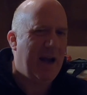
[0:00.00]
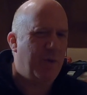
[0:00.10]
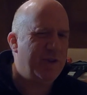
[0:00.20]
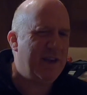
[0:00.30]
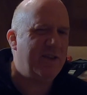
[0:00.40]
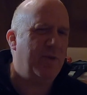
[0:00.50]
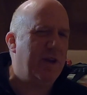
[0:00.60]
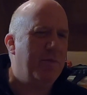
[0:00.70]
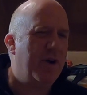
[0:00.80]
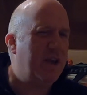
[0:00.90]
I would say to
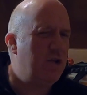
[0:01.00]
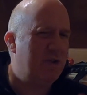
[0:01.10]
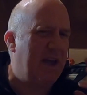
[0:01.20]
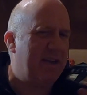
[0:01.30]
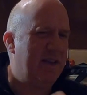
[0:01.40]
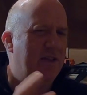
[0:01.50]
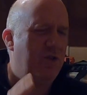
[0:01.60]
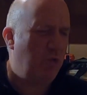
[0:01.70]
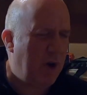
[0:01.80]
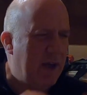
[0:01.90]
anybody who's getting
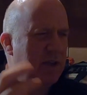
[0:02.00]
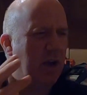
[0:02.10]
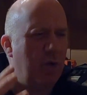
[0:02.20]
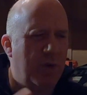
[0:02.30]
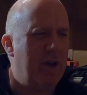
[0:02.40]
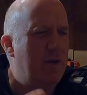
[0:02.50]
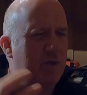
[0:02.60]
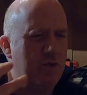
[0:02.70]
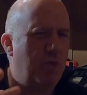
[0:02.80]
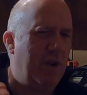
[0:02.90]
into radio
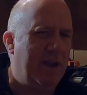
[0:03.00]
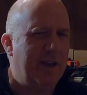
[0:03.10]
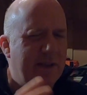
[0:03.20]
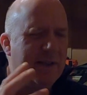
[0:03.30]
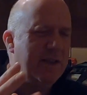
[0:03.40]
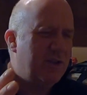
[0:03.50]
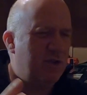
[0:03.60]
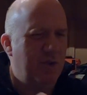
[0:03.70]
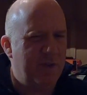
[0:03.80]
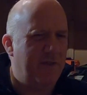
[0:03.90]
and really
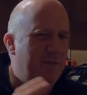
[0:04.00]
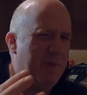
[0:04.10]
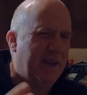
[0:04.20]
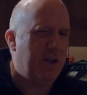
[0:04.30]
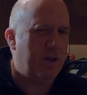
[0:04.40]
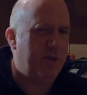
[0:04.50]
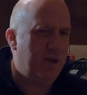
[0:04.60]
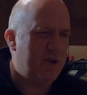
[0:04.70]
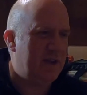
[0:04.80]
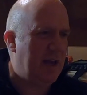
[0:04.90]
sort of making those
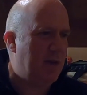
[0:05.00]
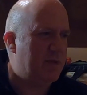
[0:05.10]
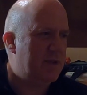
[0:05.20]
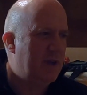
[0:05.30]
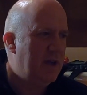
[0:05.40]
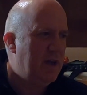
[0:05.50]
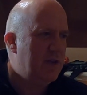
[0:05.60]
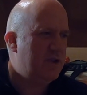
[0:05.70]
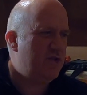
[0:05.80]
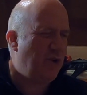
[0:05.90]
first steps,
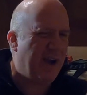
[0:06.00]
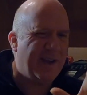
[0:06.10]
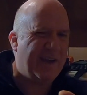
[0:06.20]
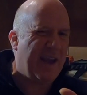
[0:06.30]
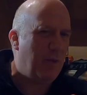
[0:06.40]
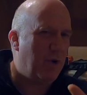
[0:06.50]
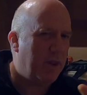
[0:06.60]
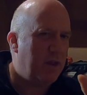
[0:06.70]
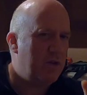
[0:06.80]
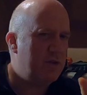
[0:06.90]
to try and get one
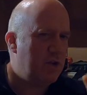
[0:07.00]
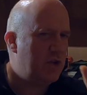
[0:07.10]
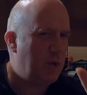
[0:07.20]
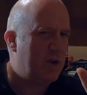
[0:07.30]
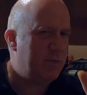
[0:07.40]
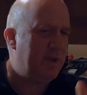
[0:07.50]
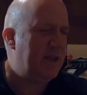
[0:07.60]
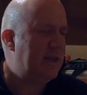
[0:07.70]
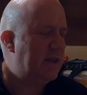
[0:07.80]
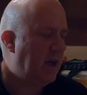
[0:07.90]
of those, those
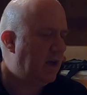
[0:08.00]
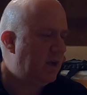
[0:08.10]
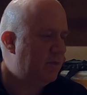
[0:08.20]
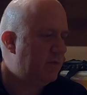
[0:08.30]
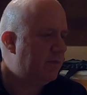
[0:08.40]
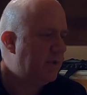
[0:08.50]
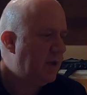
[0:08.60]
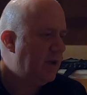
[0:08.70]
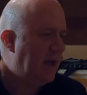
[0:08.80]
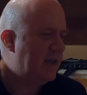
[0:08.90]
USB. Um,
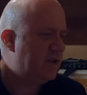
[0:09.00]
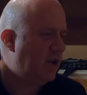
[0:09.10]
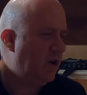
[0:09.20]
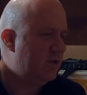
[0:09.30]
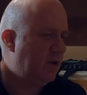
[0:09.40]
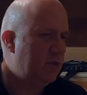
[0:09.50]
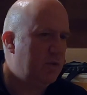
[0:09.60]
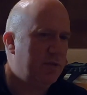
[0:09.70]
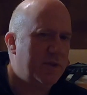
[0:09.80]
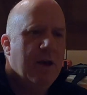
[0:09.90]
SDR
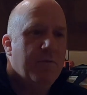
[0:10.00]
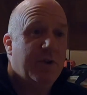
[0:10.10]
dongles.